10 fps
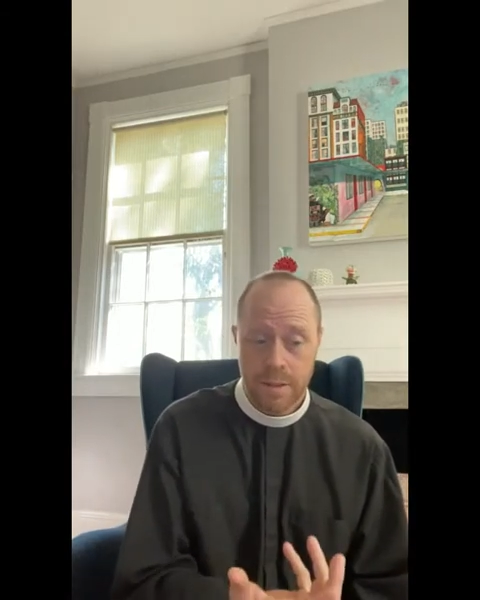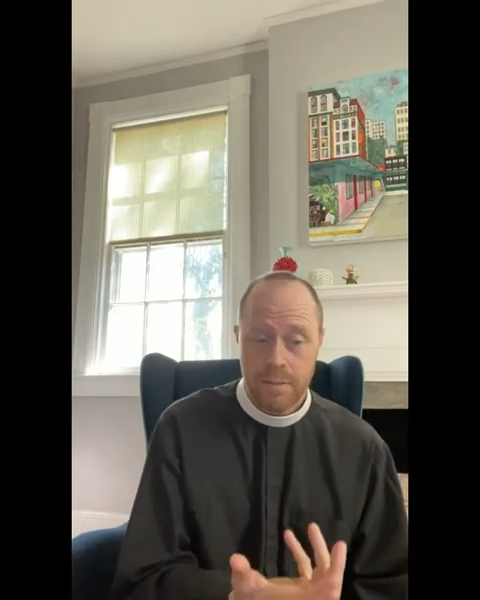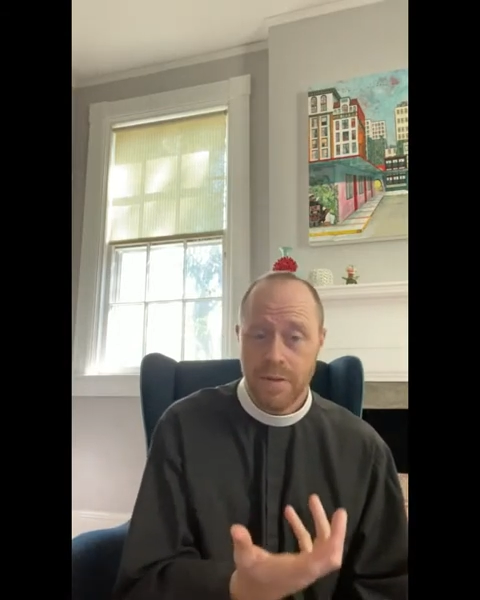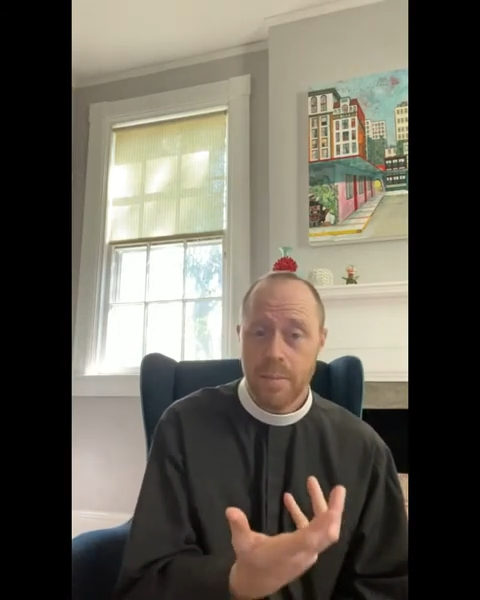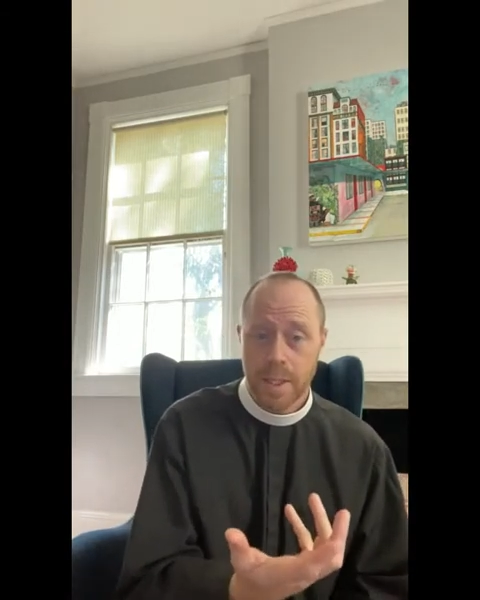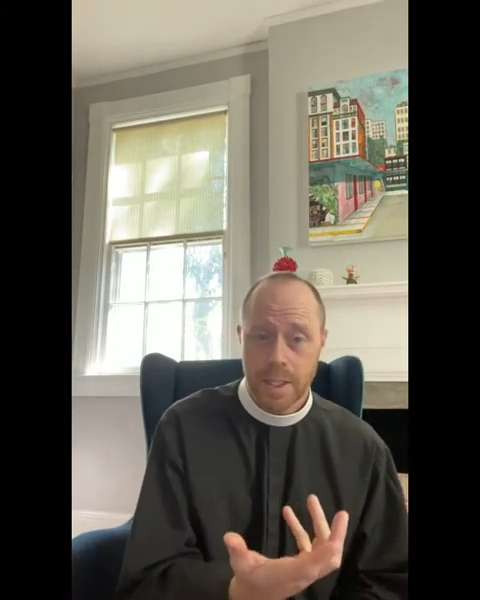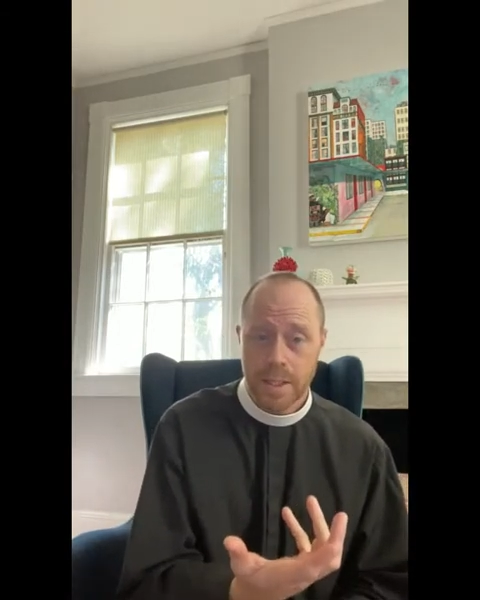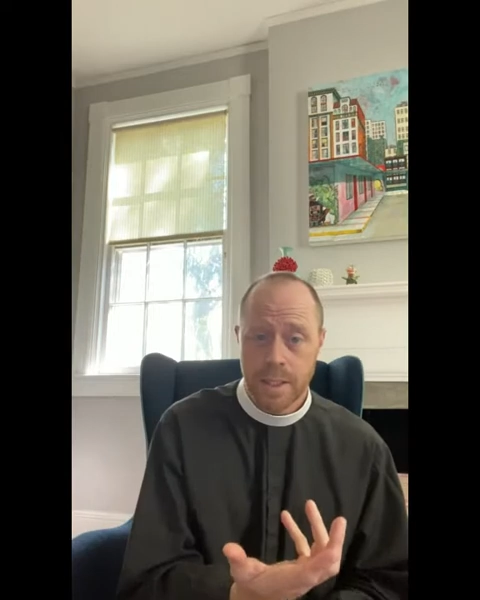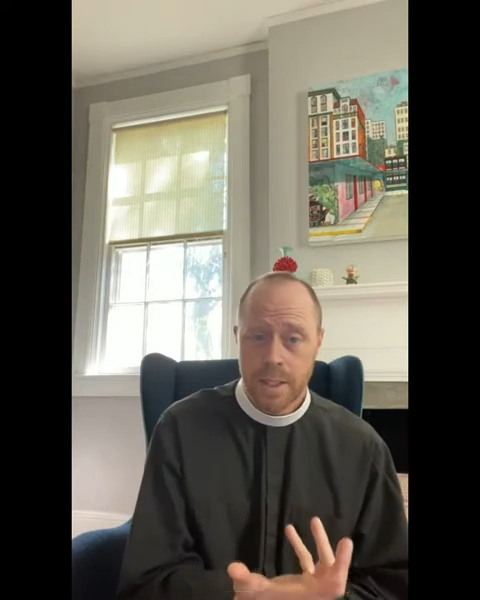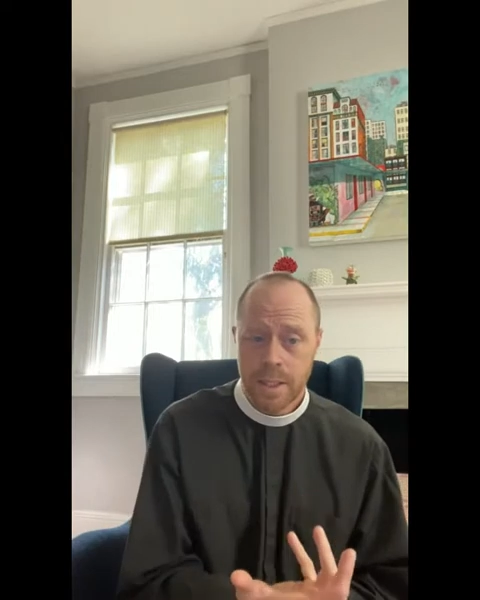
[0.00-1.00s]
the
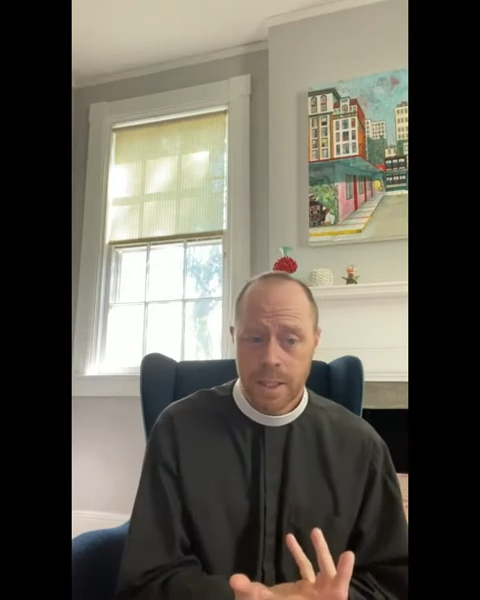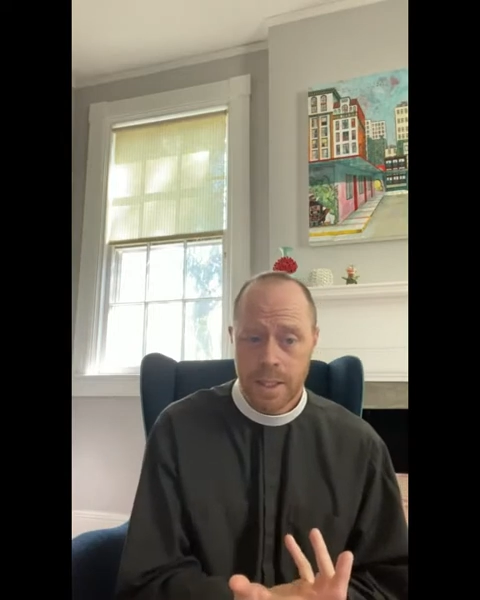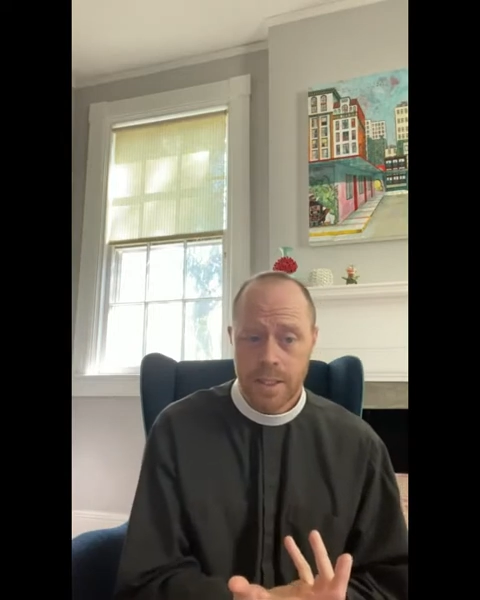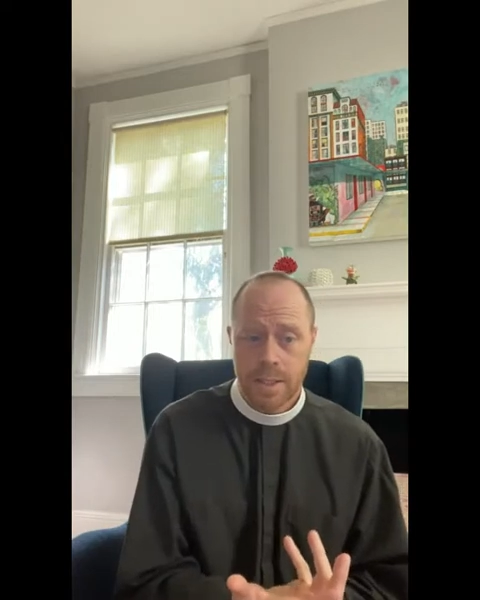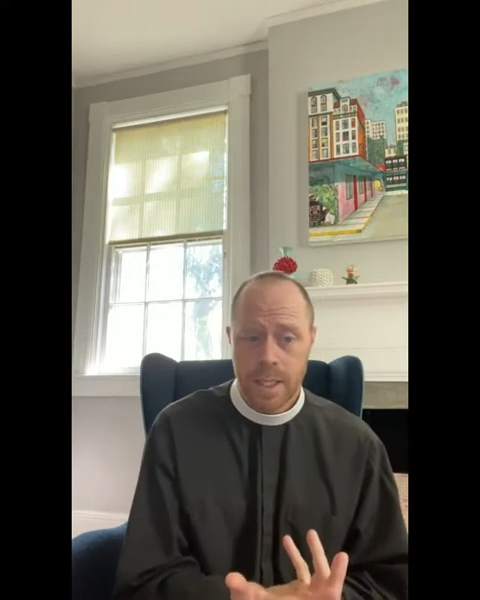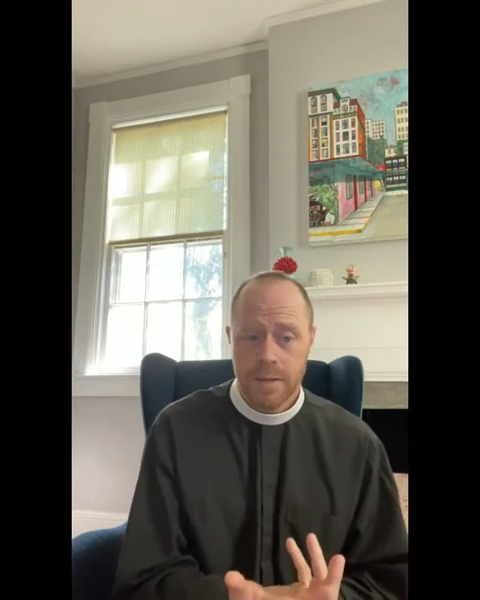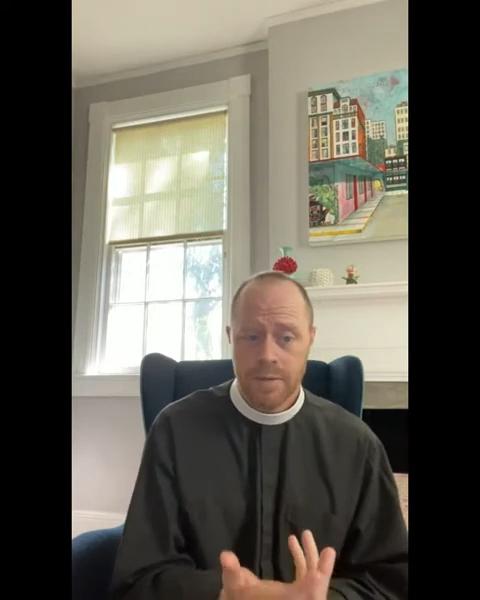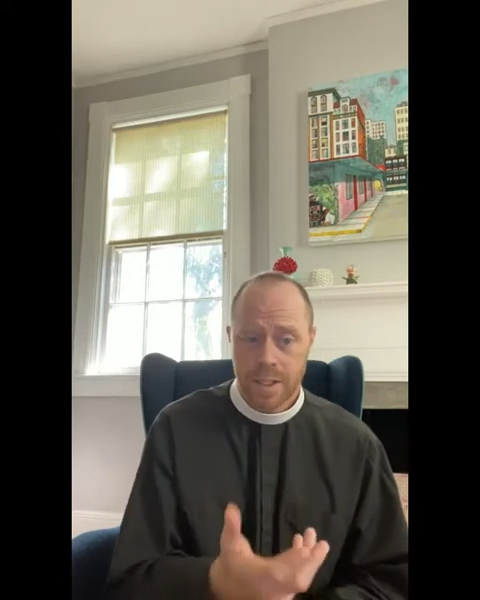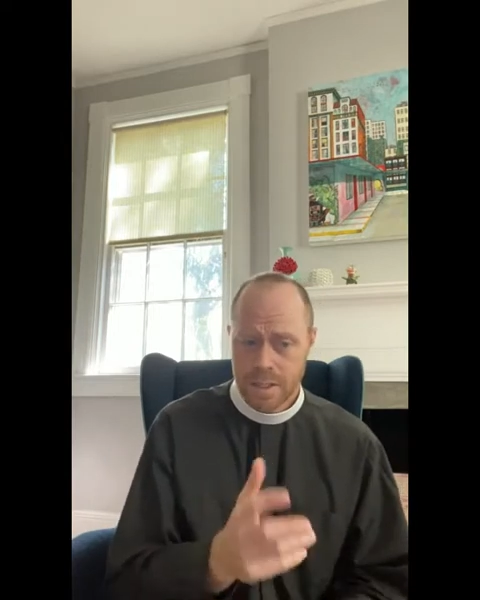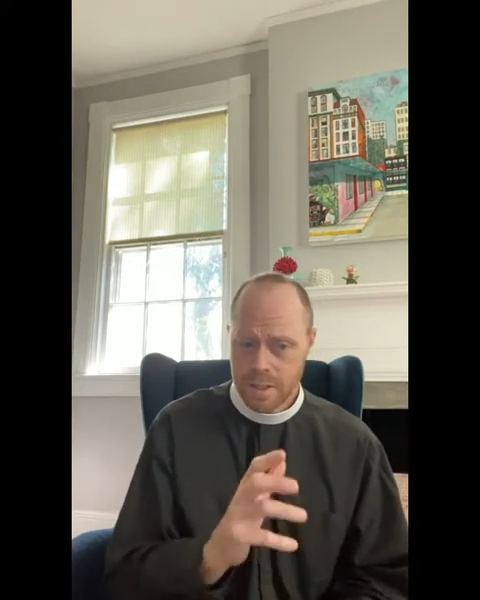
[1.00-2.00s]
feminine uh, side of things.